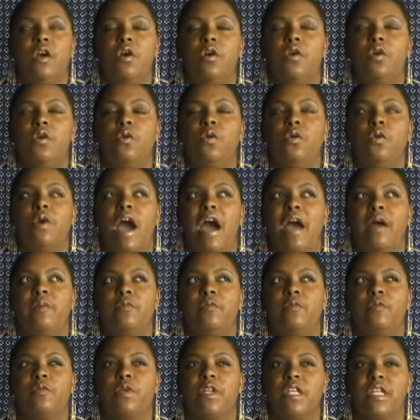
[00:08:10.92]
who
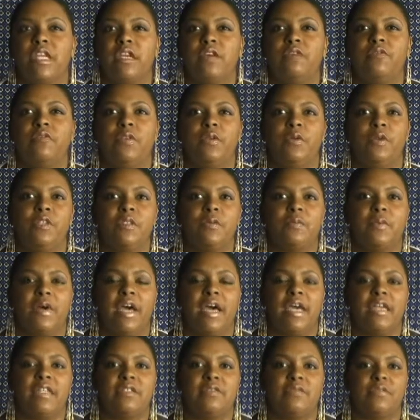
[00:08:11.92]
I'm really influenced
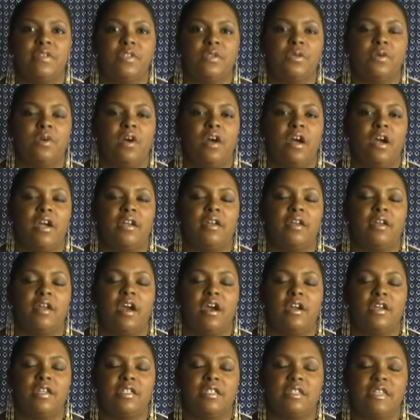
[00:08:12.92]
by is a visual
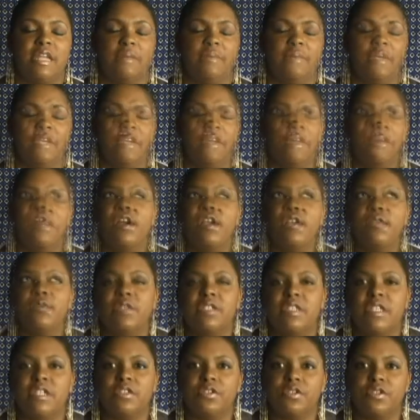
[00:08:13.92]
artist named Carol. When I first
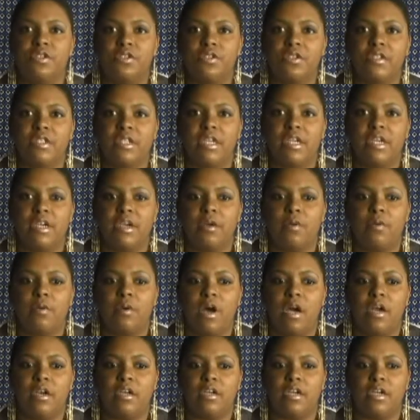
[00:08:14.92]
was introduced to Carol
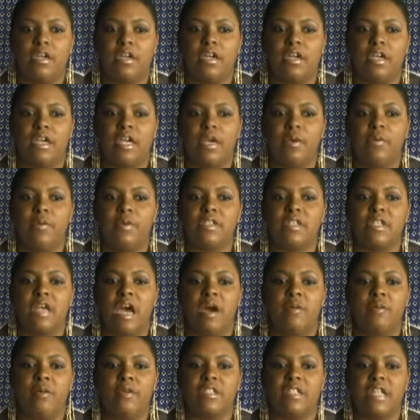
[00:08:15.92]
Walker, it was
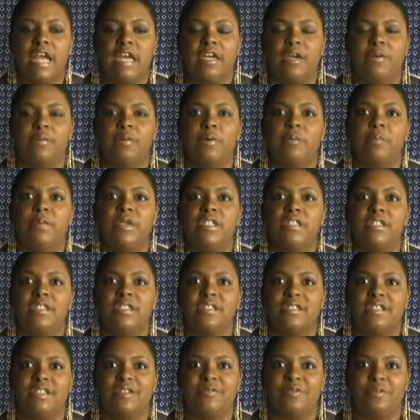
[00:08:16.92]
almost like a permission
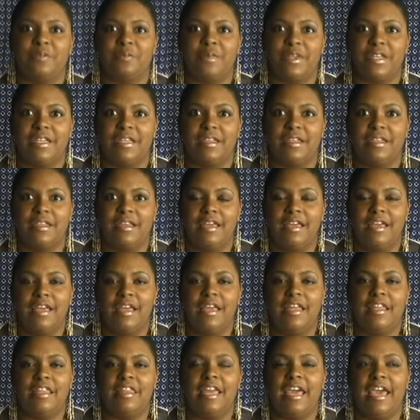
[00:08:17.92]
slip for me
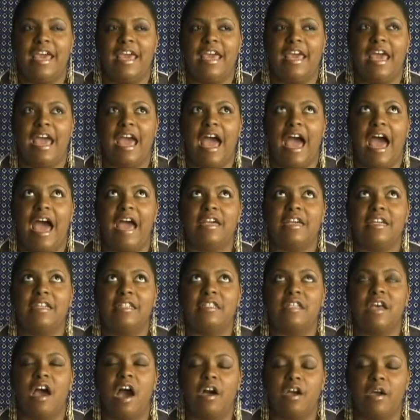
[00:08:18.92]
that I could
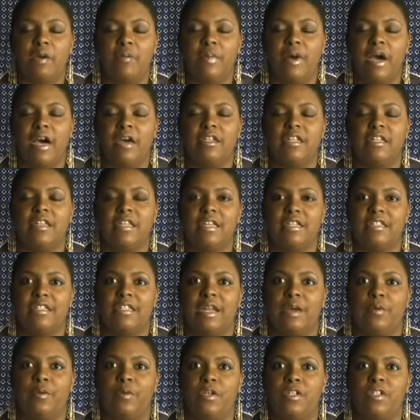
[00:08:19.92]
talk about the things that
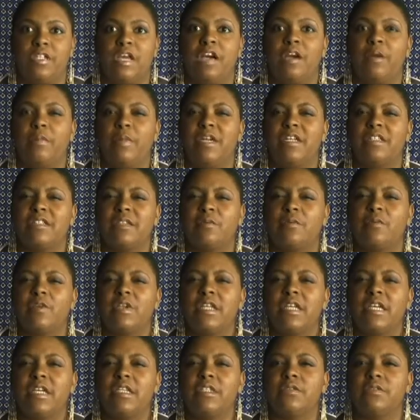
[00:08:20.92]
I want to talk about, because I'm
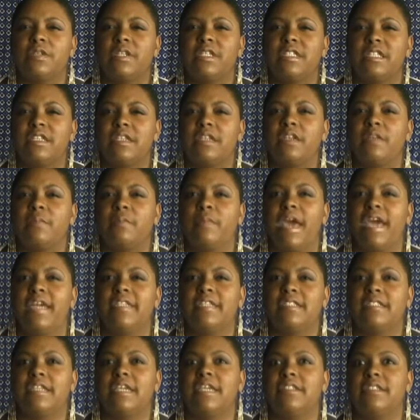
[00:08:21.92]
really interested in
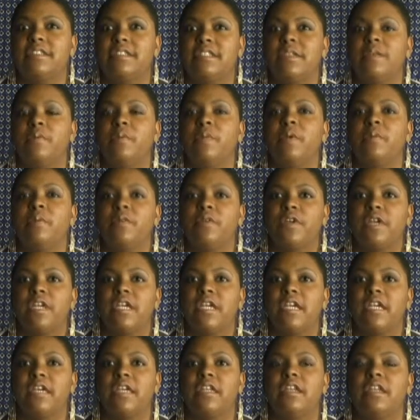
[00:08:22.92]
imagination and
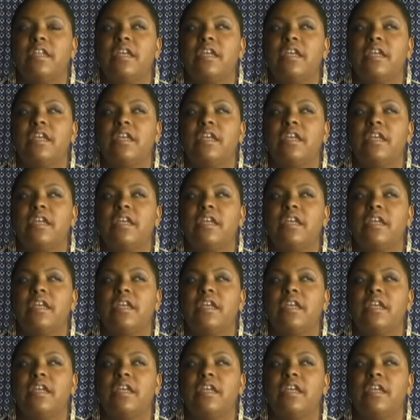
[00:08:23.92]
memory.